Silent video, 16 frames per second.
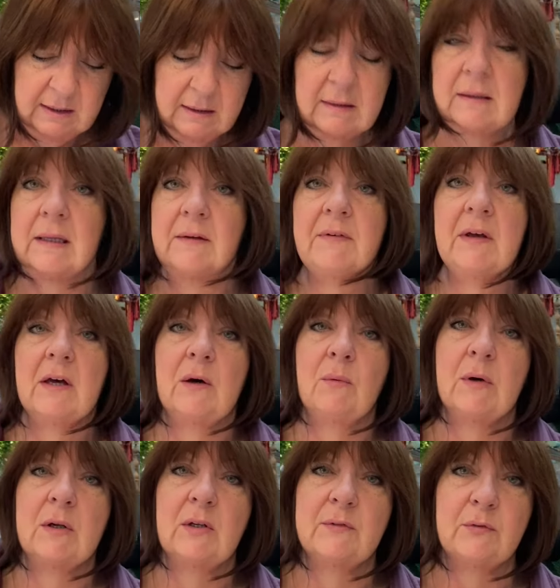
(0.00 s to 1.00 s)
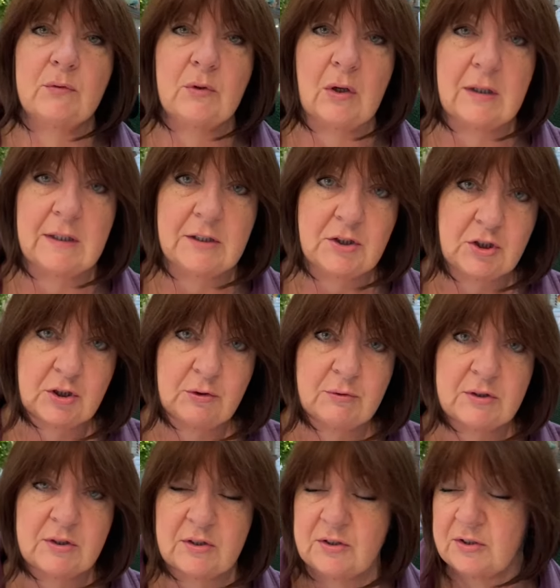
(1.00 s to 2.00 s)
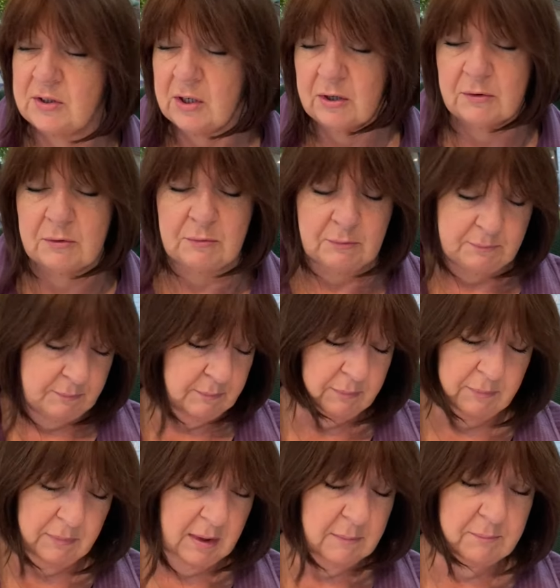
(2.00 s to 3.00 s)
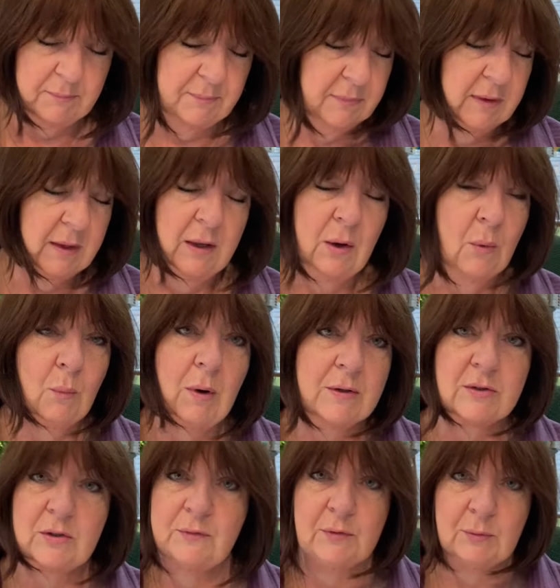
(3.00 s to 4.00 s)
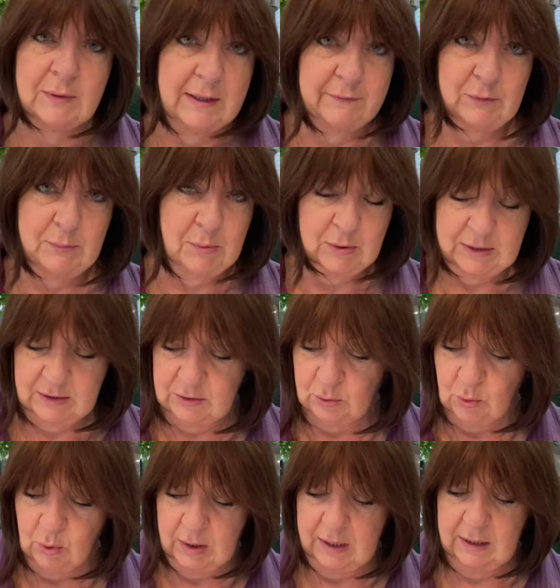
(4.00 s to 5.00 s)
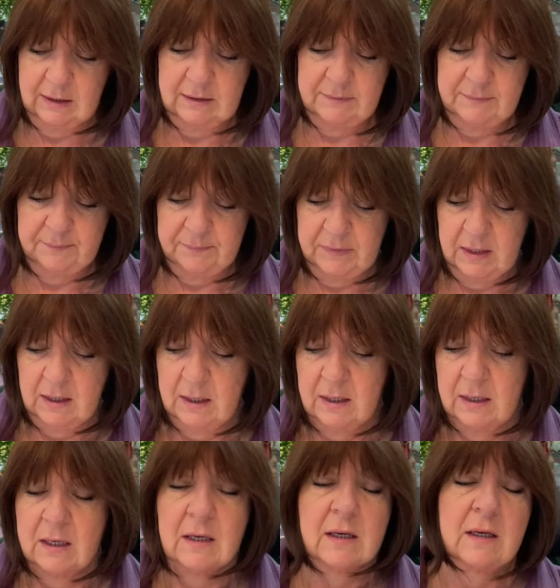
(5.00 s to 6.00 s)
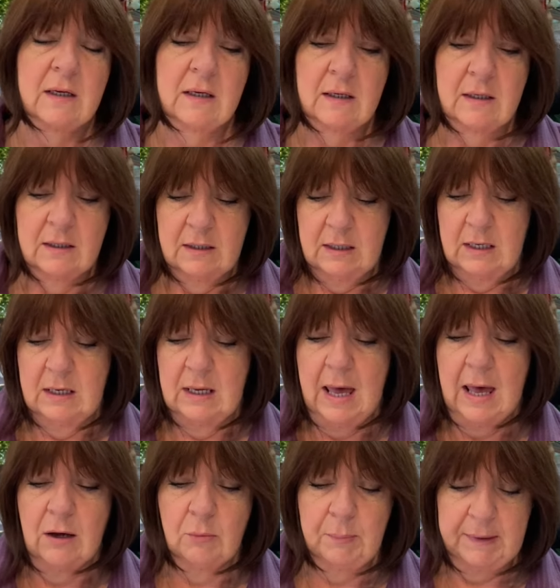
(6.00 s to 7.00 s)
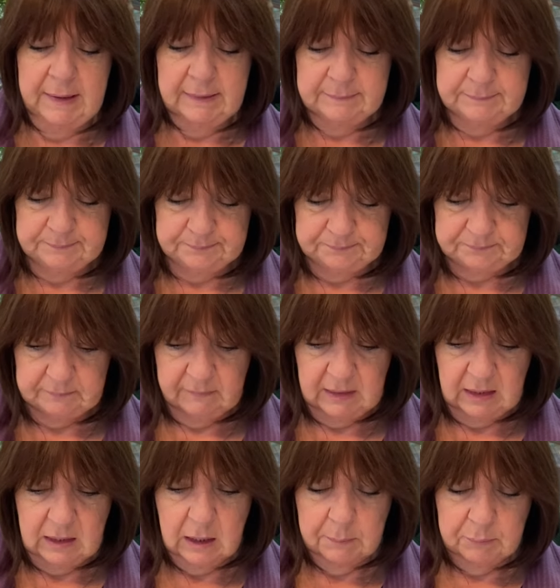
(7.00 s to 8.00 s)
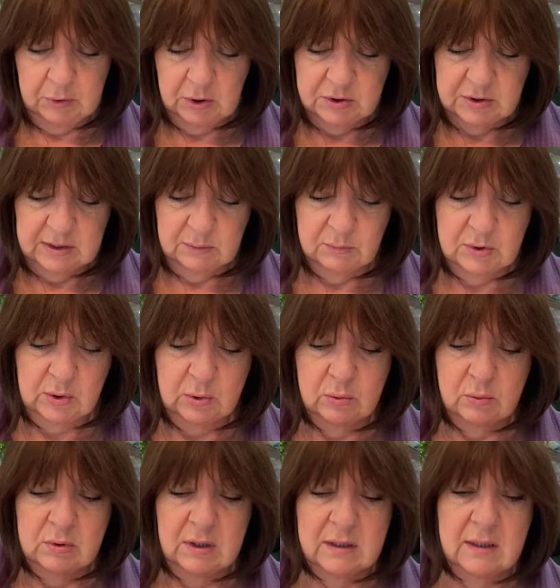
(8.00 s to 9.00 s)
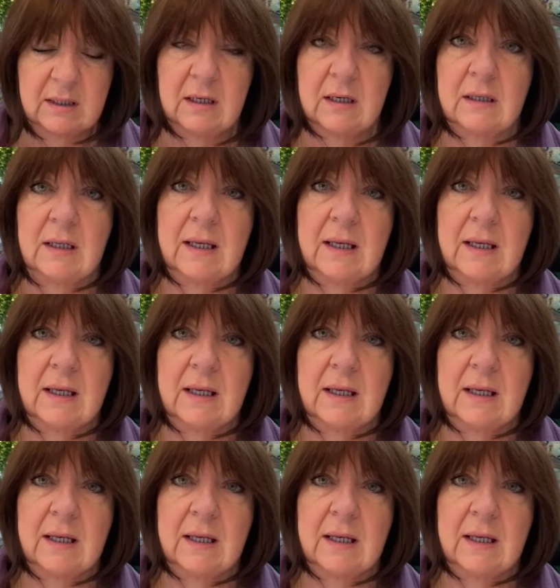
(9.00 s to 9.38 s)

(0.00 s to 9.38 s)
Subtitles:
giving her wonderful knowledge. Who was so wonderful with everybody, talking and helping. Our project was called the Honey